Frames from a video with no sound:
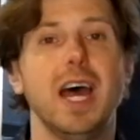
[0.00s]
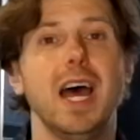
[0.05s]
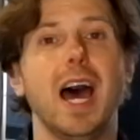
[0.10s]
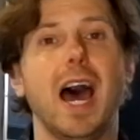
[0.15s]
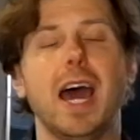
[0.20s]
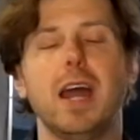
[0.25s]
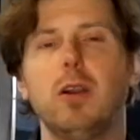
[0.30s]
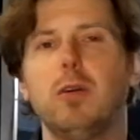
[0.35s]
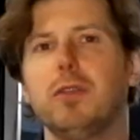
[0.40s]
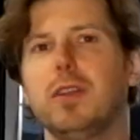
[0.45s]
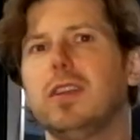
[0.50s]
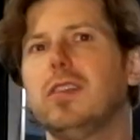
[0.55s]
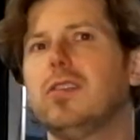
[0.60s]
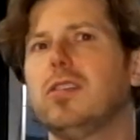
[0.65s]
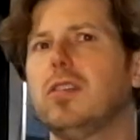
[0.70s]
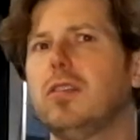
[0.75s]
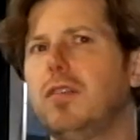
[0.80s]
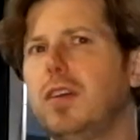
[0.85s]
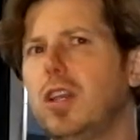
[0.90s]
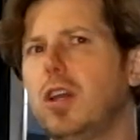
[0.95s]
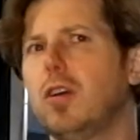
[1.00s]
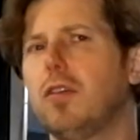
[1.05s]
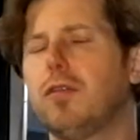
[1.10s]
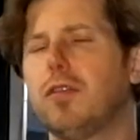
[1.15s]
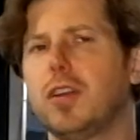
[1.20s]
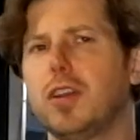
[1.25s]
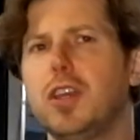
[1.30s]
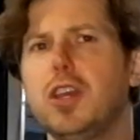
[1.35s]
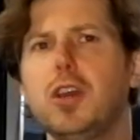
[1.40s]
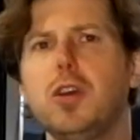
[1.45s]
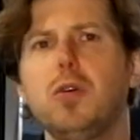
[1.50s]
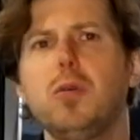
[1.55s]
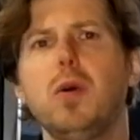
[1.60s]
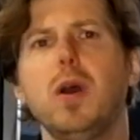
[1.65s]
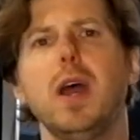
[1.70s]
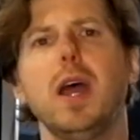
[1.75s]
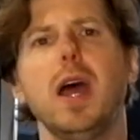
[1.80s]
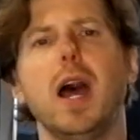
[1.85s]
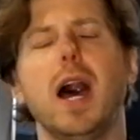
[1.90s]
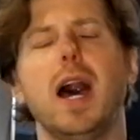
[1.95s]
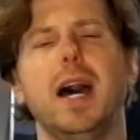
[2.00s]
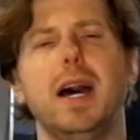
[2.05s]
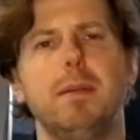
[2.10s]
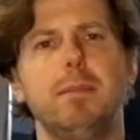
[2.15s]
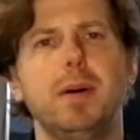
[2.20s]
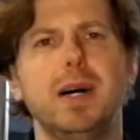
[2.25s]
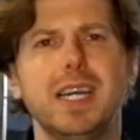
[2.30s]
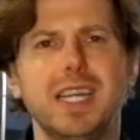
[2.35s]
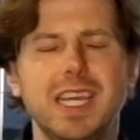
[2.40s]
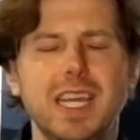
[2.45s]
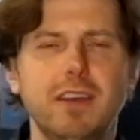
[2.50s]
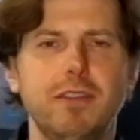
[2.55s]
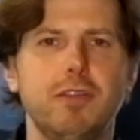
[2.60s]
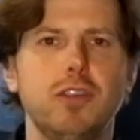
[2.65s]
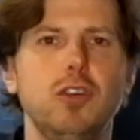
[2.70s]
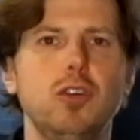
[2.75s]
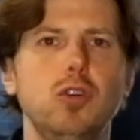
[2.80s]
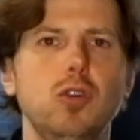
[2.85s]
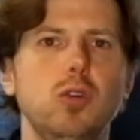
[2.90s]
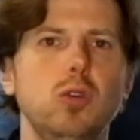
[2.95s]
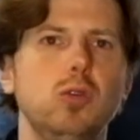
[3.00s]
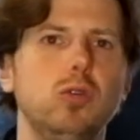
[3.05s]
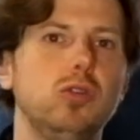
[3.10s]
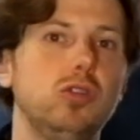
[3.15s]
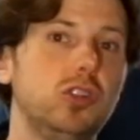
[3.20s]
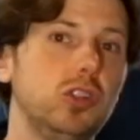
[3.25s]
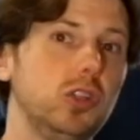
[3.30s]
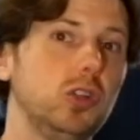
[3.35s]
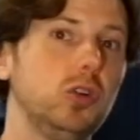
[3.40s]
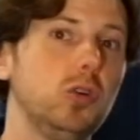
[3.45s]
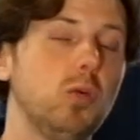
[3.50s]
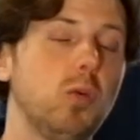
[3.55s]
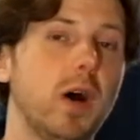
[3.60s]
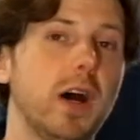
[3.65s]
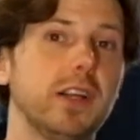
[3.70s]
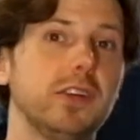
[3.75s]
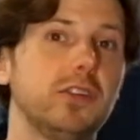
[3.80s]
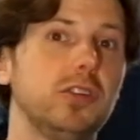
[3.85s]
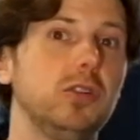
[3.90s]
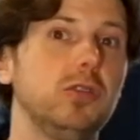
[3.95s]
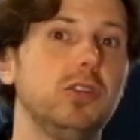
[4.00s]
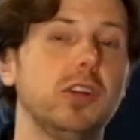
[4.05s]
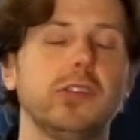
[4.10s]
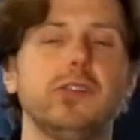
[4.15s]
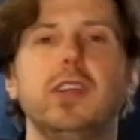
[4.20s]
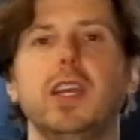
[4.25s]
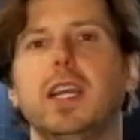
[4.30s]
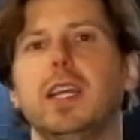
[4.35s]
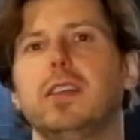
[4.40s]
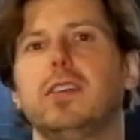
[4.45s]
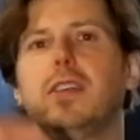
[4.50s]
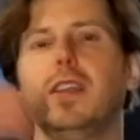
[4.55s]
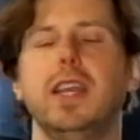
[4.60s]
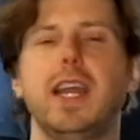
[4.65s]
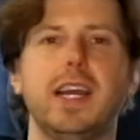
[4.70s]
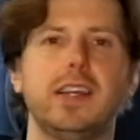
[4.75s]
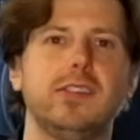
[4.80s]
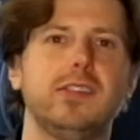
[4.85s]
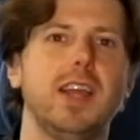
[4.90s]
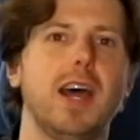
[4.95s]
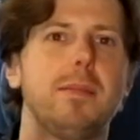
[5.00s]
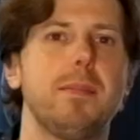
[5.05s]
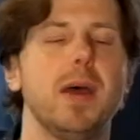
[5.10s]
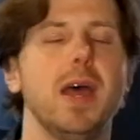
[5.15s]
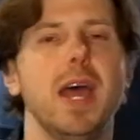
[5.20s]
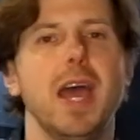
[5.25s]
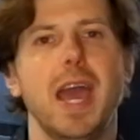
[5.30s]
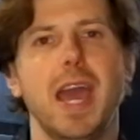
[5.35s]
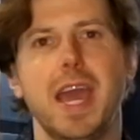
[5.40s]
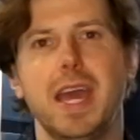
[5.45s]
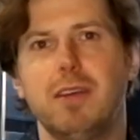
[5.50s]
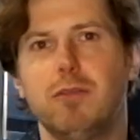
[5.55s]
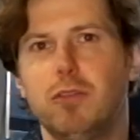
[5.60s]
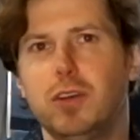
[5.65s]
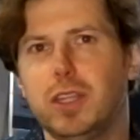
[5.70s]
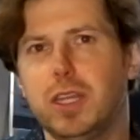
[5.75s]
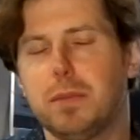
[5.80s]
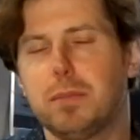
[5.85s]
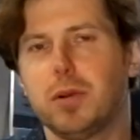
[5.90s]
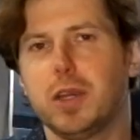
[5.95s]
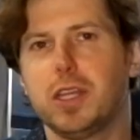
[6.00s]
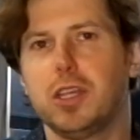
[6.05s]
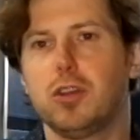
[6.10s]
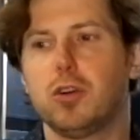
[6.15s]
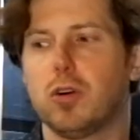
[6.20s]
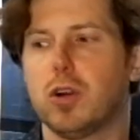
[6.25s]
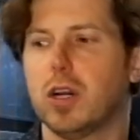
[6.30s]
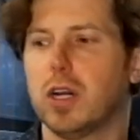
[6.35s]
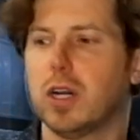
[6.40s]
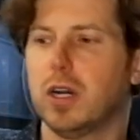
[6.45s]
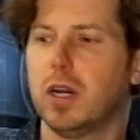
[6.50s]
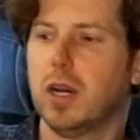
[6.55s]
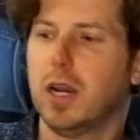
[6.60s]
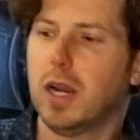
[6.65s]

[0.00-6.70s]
I don't think this is a video for you, but if you do want to just take it to the next step and really bring your